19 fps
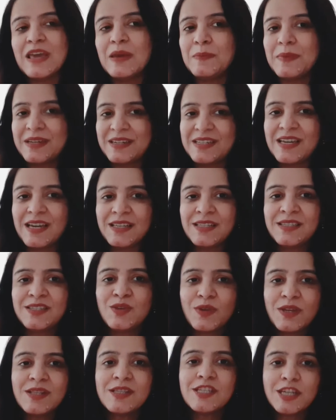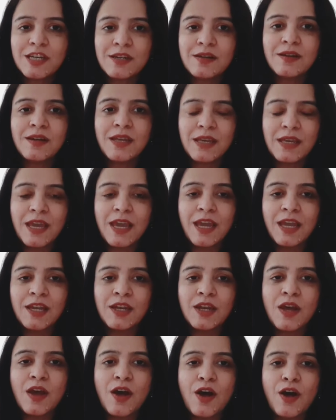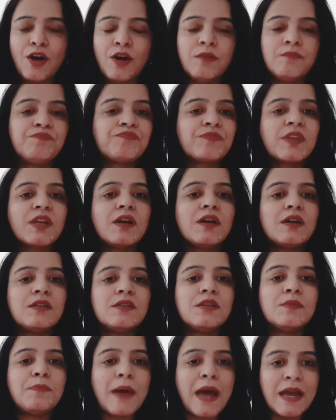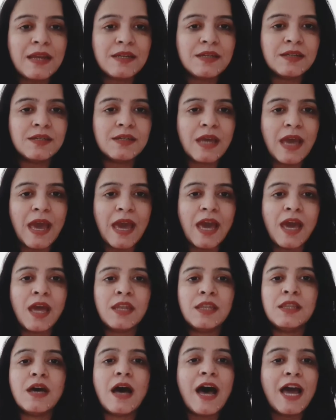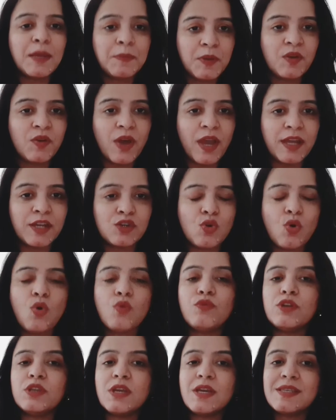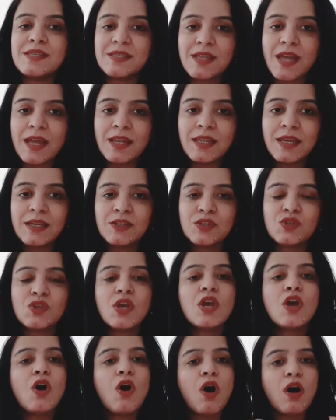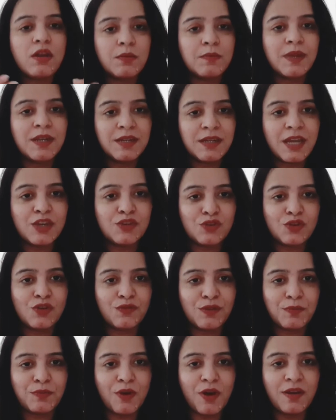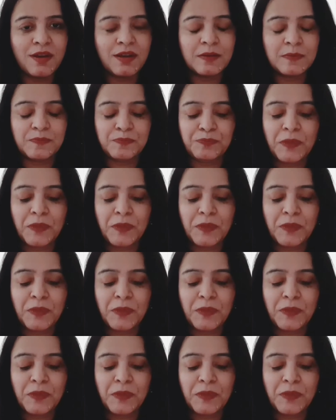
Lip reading: But yes, you can certainly gain the patent and the IP right over the aesthetics, ornamentation of the product.